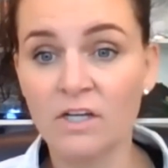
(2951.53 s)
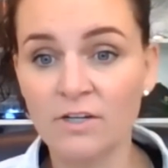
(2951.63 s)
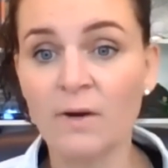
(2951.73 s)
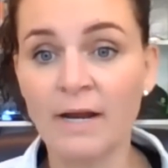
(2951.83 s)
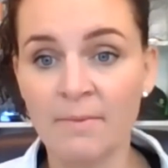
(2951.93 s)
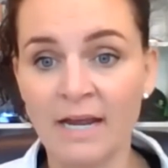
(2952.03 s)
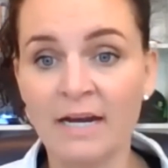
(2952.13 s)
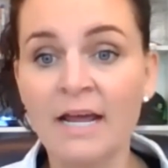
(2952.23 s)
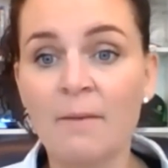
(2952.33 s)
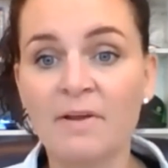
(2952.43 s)
You know what I
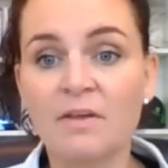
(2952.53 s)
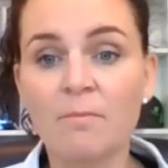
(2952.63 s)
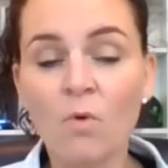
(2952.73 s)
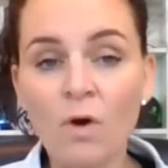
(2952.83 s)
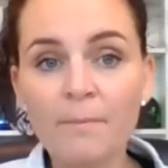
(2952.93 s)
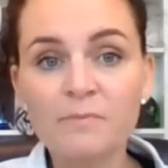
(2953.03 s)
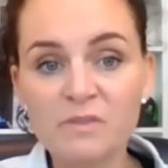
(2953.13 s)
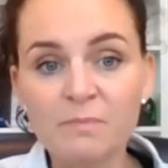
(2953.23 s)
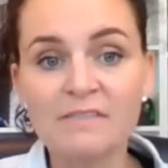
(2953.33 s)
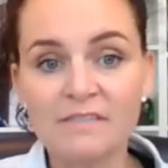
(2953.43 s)
mean? But the more
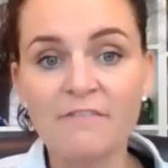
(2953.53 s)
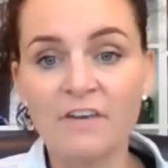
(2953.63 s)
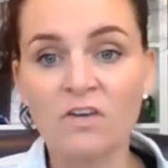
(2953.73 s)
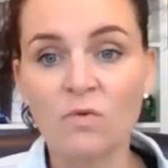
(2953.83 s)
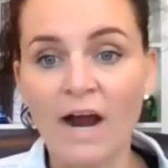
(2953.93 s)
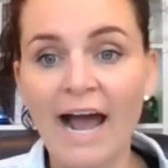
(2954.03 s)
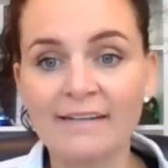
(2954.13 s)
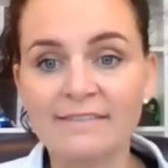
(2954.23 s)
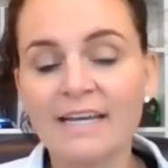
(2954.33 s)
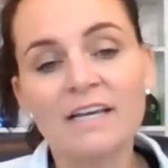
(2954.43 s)
specific you're
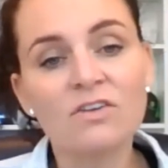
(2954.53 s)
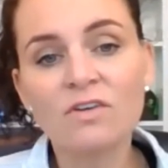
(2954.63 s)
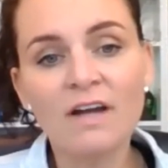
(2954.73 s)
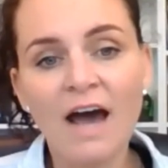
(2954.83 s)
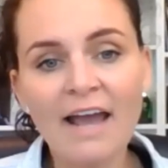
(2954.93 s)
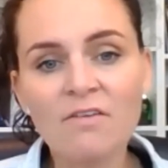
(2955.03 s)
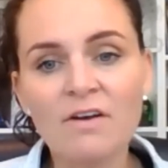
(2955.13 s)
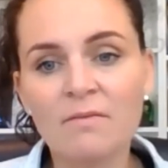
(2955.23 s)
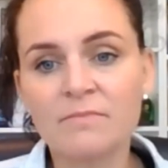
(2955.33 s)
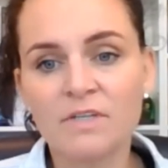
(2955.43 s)
asking, and you could hire
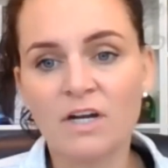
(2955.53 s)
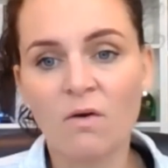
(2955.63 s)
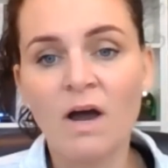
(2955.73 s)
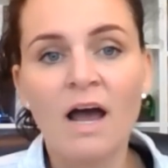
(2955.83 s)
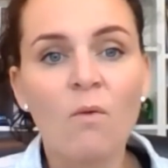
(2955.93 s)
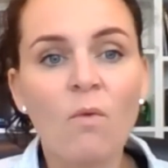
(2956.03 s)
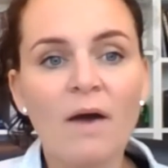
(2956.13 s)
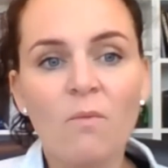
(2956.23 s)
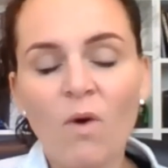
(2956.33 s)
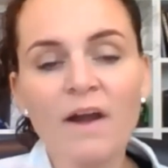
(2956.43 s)
them,
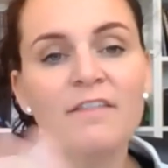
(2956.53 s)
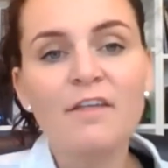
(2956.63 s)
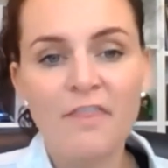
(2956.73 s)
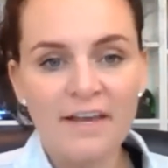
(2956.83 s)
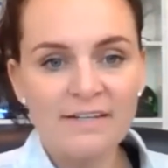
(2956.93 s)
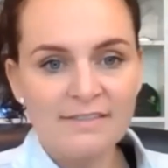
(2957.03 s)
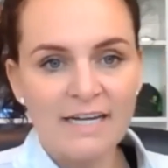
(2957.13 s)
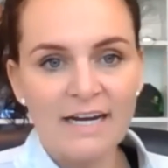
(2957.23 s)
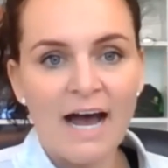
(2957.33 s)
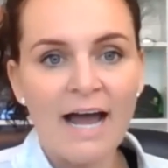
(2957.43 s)
one of the things
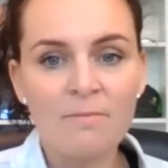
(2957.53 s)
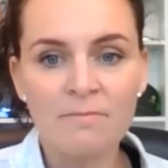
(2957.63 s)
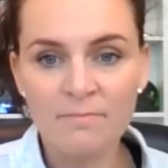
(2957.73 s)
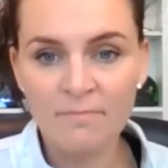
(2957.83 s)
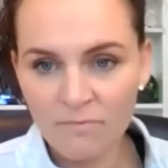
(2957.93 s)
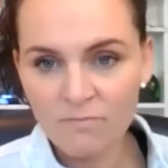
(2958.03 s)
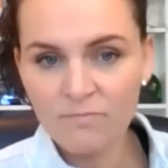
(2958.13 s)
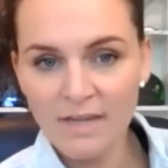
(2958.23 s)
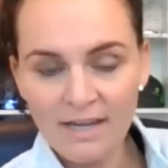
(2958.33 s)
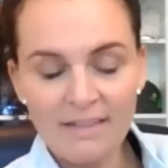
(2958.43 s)
that I'm
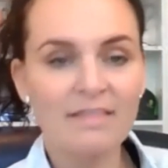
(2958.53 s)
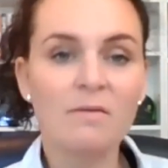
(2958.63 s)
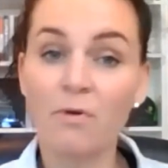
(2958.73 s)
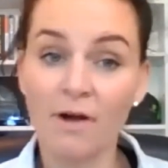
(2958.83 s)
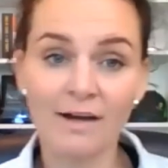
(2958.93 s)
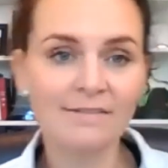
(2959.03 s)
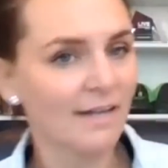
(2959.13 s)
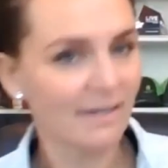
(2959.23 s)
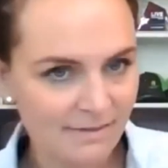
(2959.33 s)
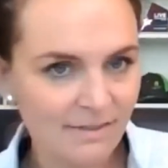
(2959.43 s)
in the
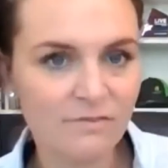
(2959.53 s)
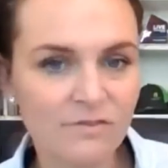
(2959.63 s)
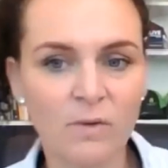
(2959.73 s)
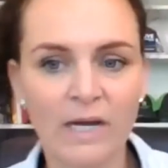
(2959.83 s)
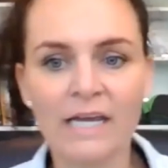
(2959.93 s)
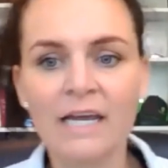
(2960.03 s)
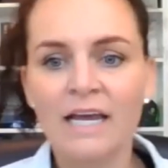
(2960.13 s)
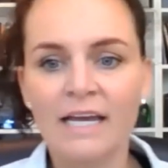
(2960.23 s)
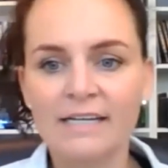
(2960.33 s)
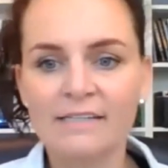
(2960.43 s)
process of doing
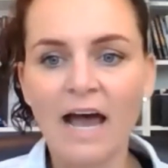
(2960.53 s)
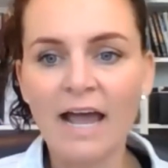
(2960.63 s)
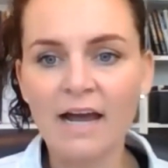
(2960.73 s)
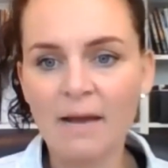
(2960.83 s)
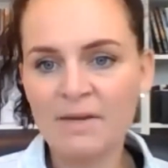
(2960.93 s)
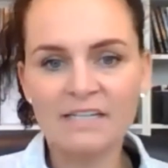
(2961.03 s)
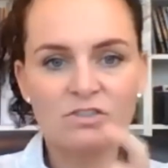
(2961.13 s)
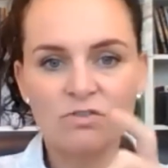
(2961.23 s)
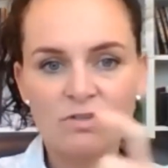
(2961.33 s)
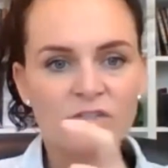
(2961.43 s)
is I mean, I
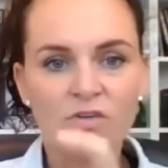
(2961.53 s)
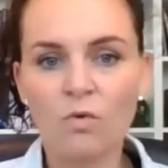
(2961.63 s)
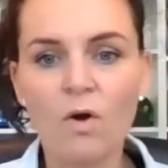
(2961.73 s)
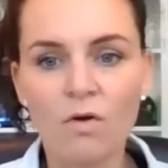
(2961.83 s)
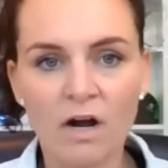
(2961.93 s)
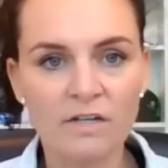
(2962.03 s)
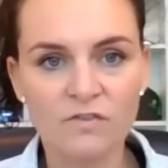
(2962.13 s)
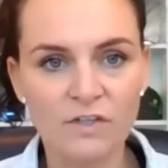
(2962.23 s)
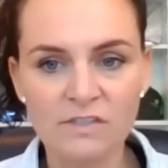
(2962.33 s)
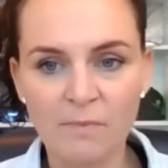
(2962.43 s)
do those little quote cards
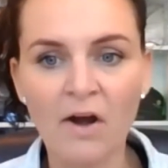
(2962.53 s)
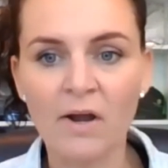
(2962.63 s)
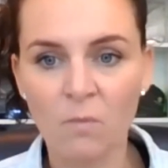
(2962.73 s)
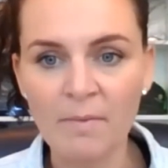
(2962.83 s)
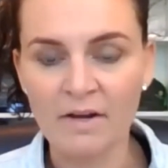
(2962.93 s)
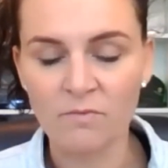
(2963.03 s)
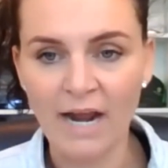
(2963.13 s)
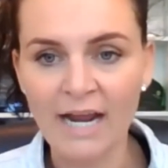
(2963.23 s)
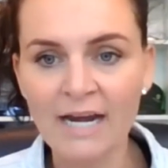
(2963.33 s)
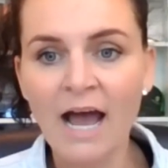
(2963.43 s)
for aspiring women,
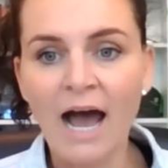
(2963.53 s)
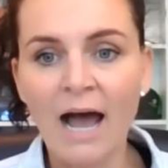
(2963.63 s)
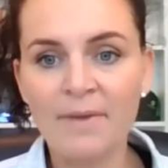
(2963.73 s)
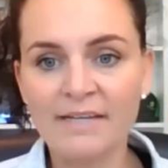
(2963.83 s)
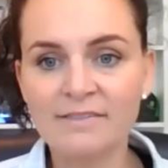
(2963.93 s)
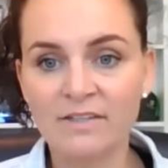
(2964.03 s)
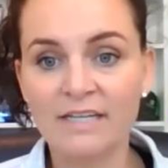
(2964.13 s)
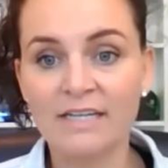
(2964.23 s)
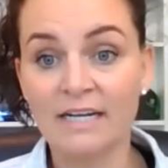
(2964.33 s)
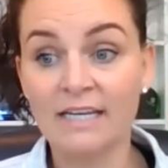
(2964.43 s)
right? I'm
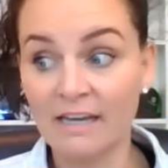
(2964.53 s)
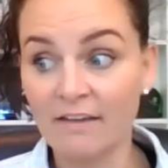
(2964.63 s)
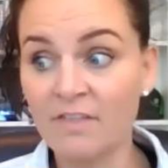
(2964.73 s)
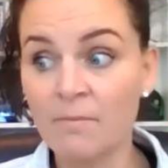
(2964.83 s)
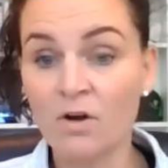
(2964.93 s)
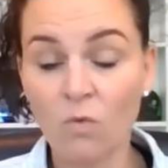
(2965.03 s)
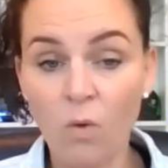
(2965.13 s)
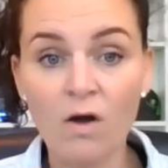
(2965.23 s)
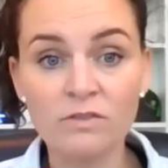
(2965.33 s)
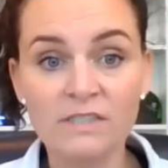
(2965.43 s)
basically going to give them a
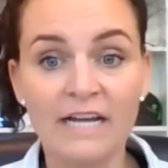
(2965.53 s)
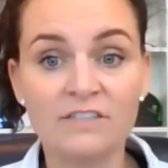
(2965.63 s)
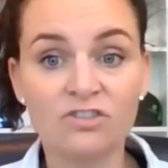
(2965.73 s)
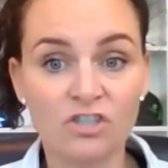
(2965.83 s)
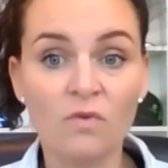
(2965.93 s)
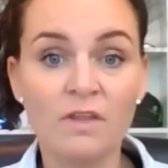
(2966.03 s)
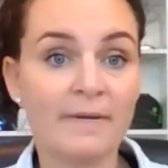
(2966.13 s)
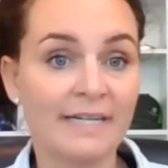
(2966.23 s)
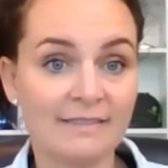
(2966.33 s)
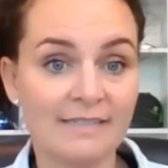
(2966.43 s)
quote and show them
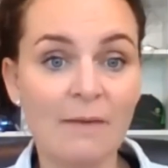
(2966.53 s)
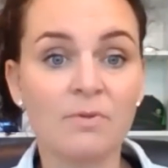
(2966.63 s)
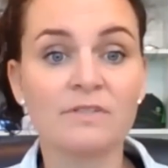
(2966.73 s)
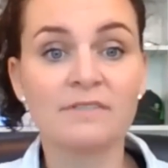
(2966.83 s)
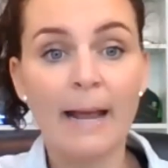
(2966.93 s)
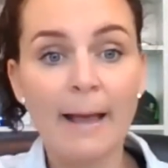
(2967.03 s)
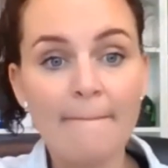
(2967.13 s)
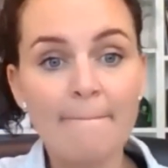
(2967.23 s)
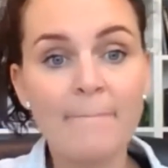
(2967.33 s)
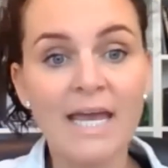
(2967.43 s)
an example and say,
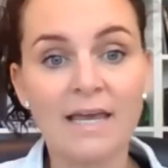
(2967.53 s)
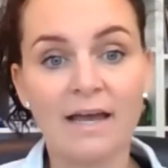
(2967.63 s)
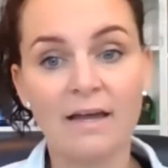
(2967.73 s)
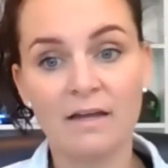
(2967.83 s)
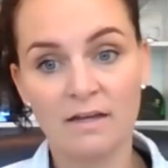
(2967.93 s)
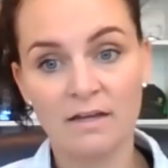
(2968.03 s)
make it.